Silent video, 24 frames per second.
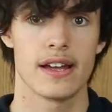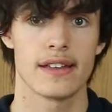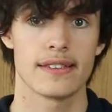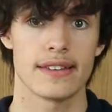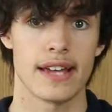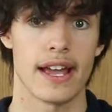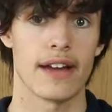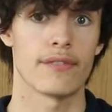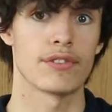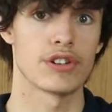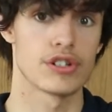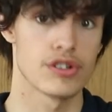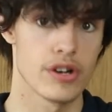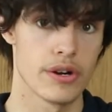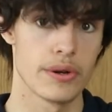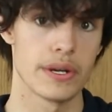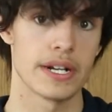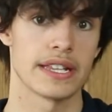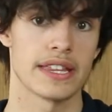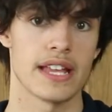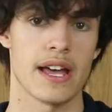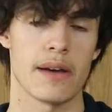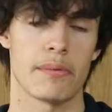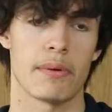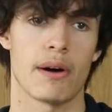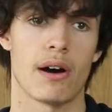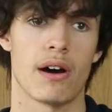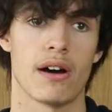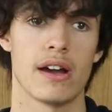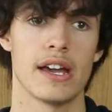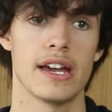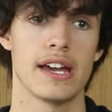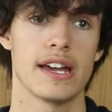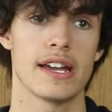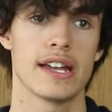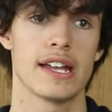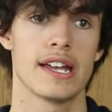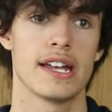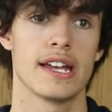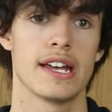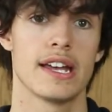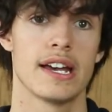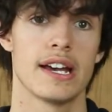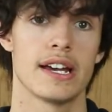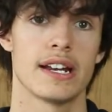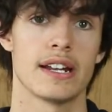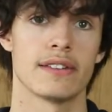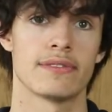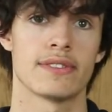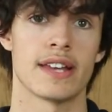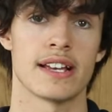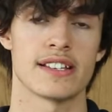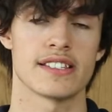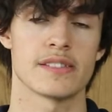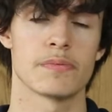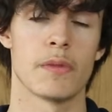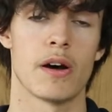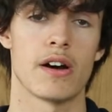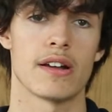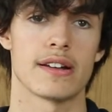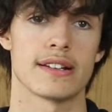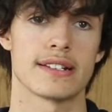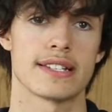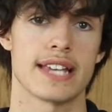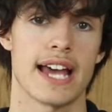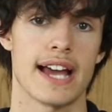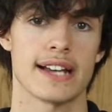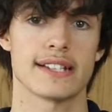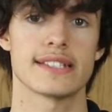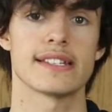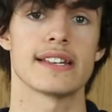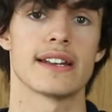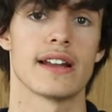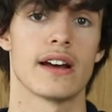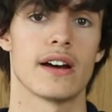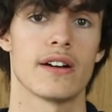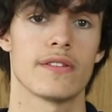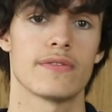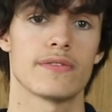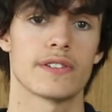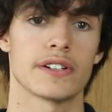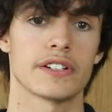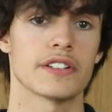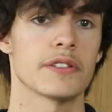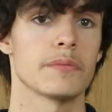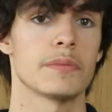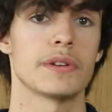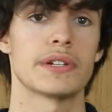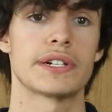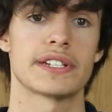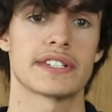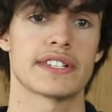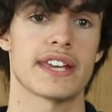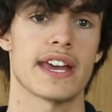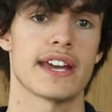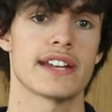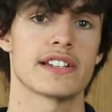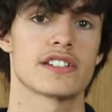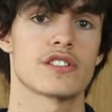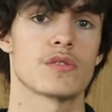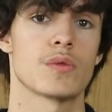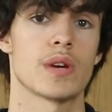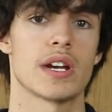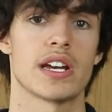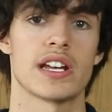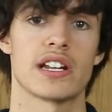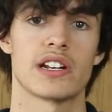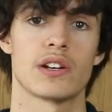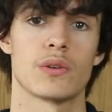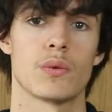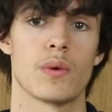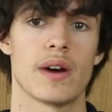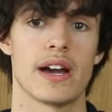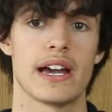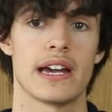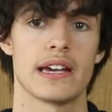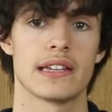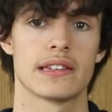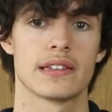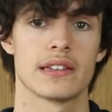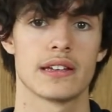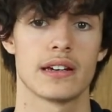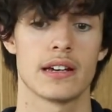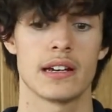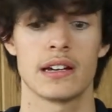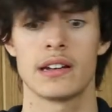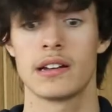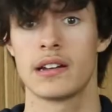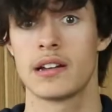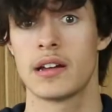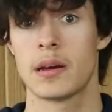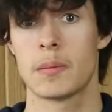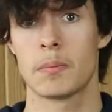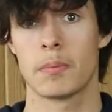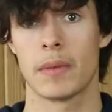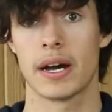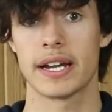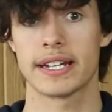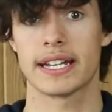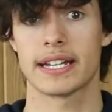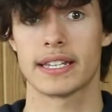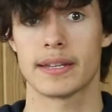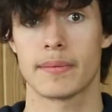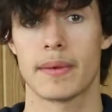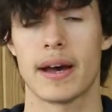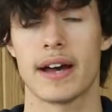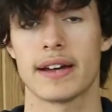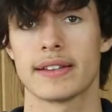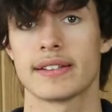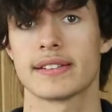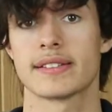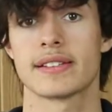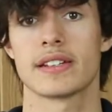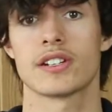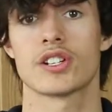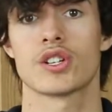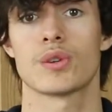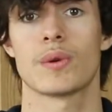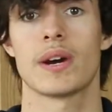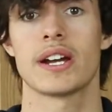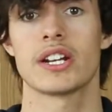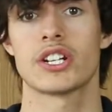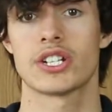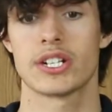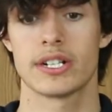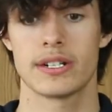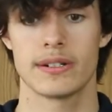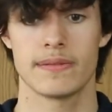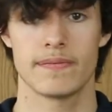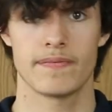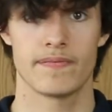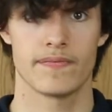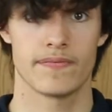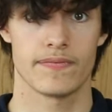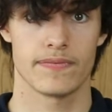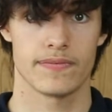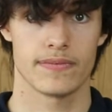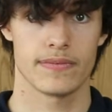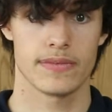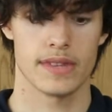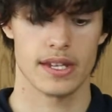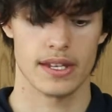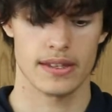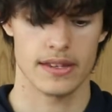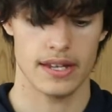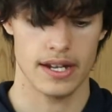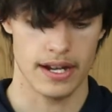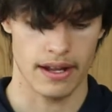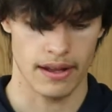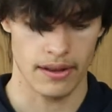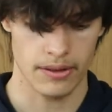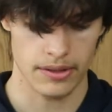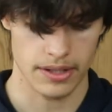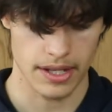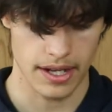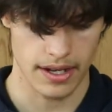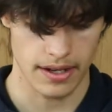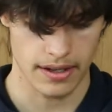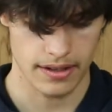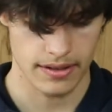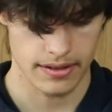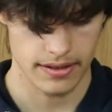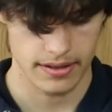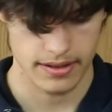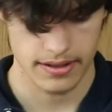They have a druid in their party, and if they're smart and tact enough and communicate to it in a way that might get them out of the situation, then hell yeah.